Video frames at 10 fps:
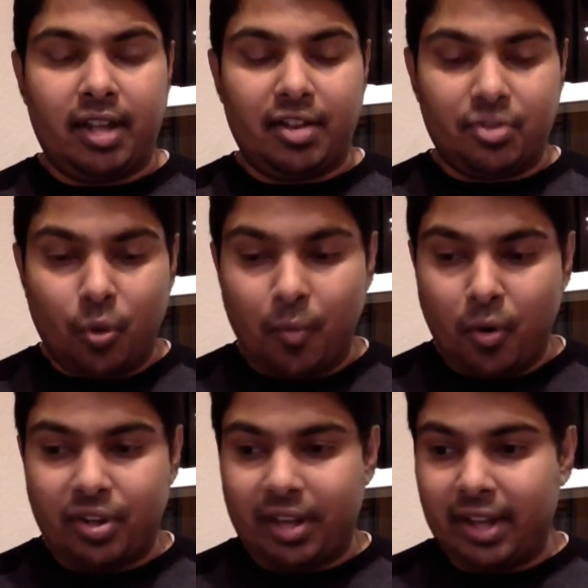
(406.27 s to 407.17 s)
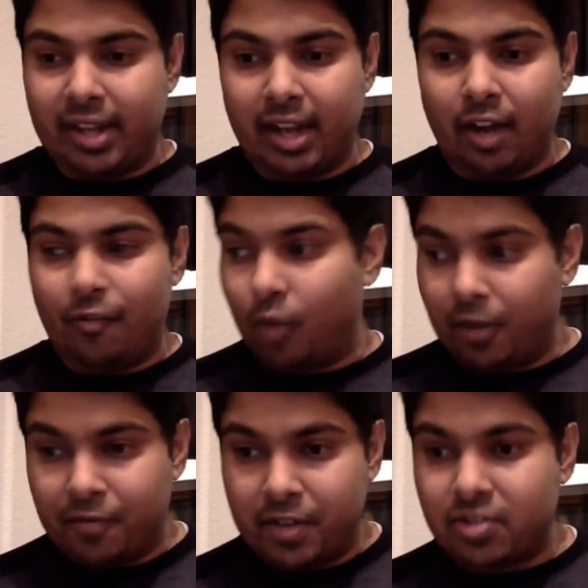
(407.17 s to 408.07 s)
there's no more thinking of
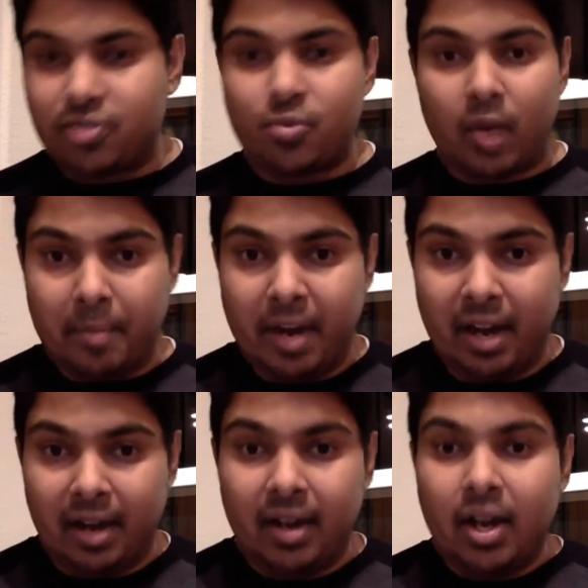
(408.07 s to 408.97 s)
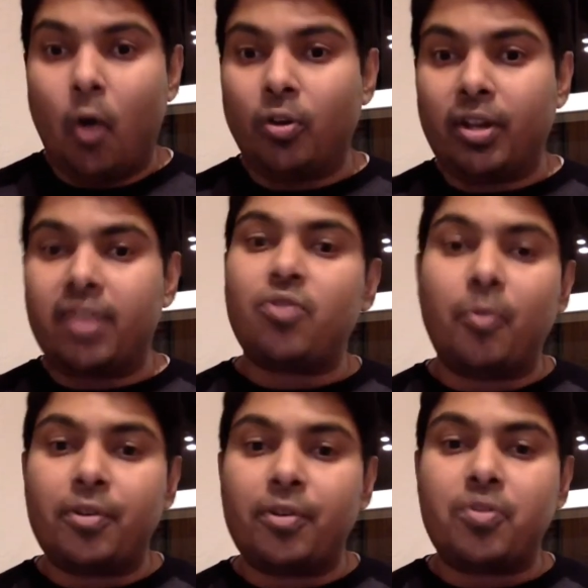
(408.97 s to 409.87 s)
what features do I build. Oh, there is
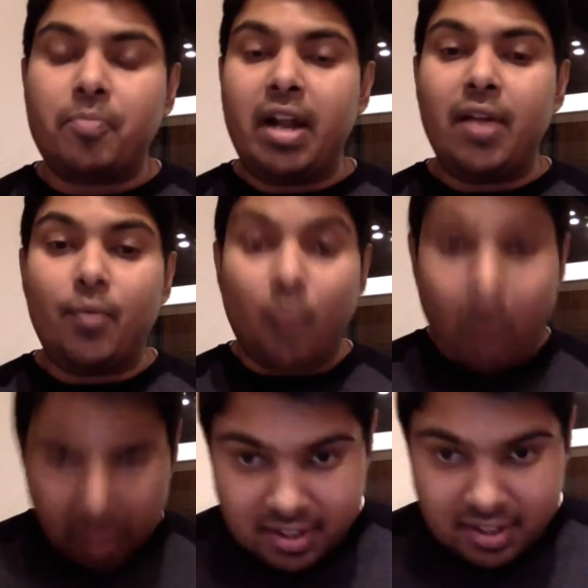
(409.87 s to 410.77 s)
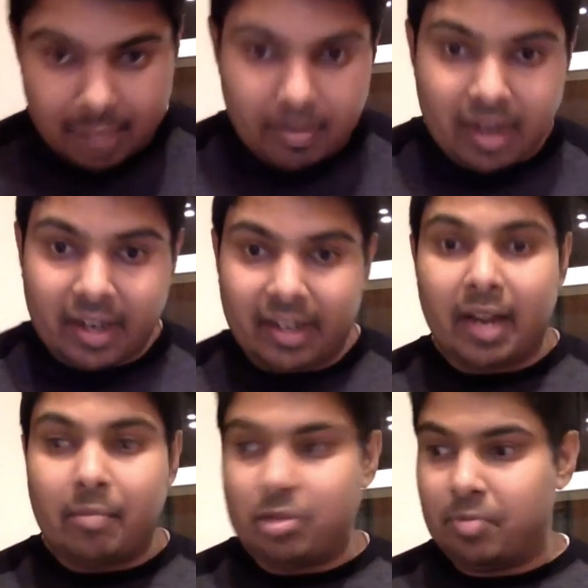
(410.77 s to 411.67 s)
so much to build. What is the market
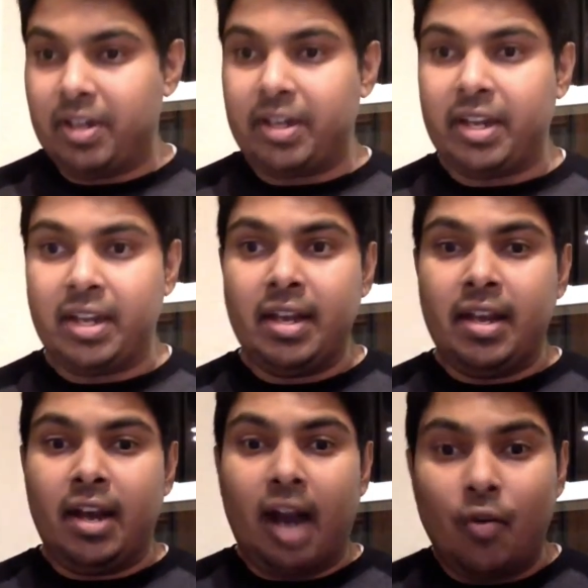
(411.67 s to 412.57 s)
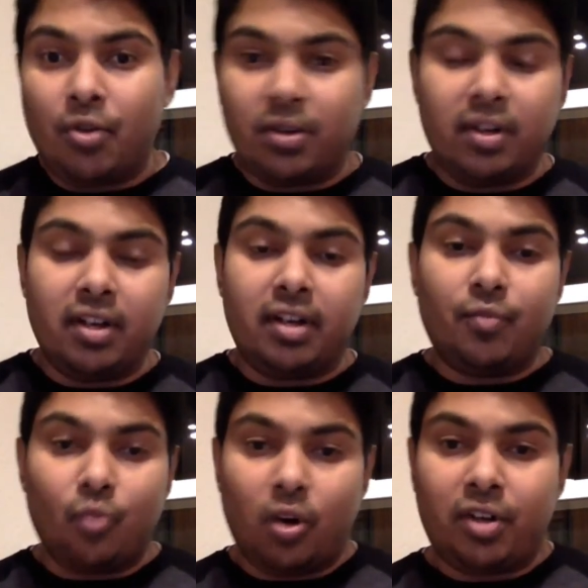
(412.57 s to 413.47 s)
adaptability? How to learn,
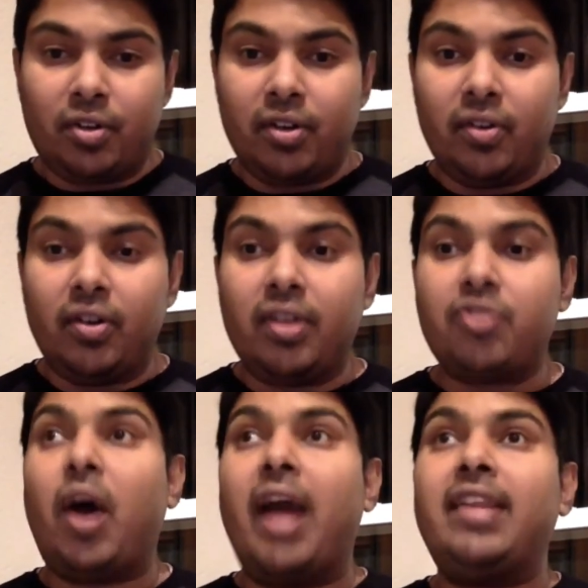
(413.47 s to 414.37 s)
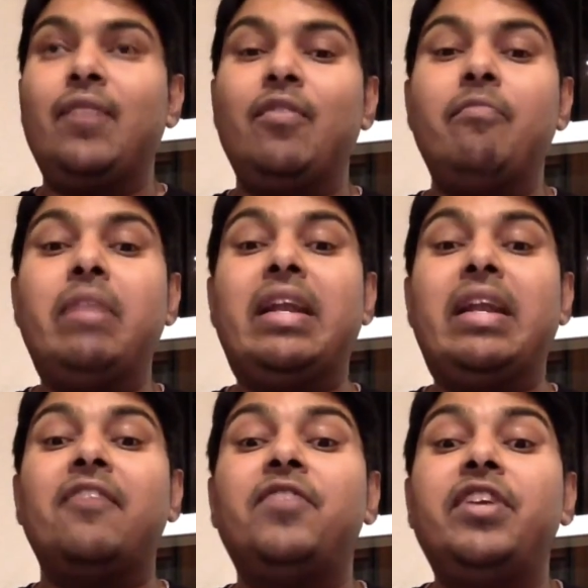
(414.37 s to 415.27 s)
what to do. So I think we've built
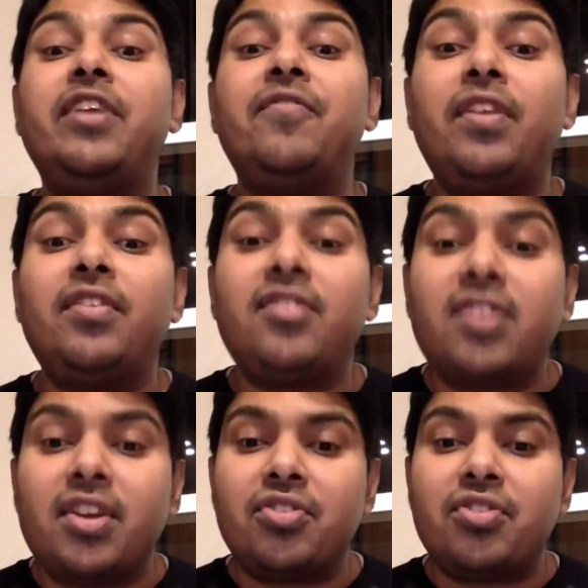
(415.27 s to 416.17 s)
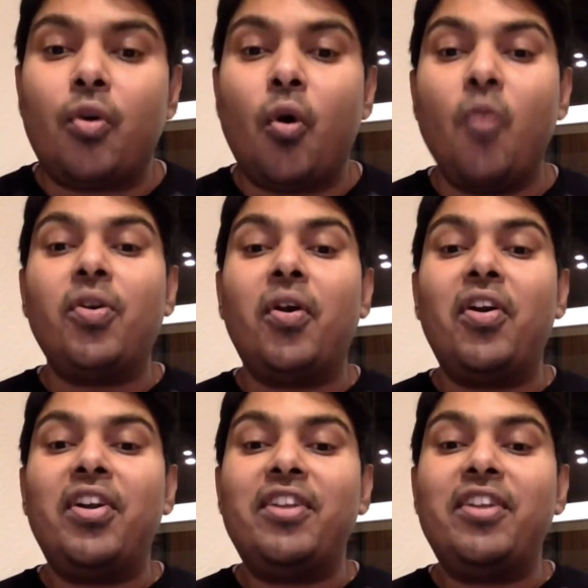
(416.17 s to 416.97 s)
enough differentiation, overall